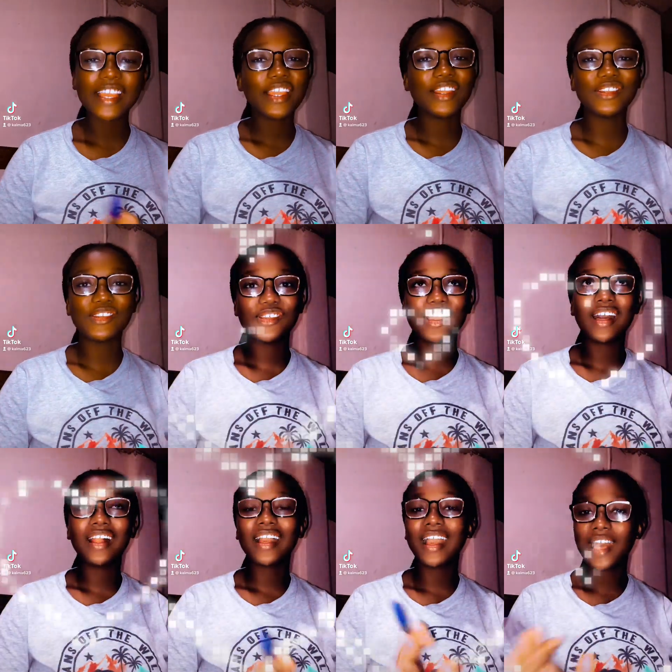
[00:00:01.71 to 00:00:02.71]
it's your girl
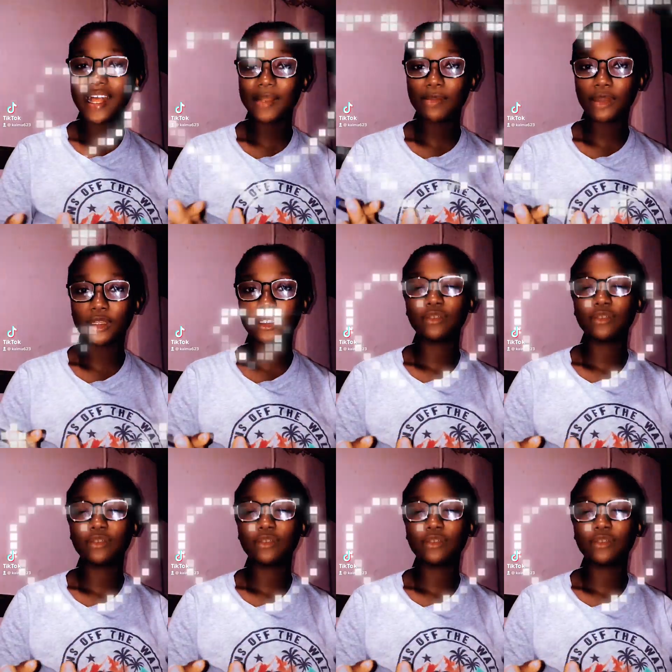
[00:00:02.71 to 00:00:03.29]
Kalmer.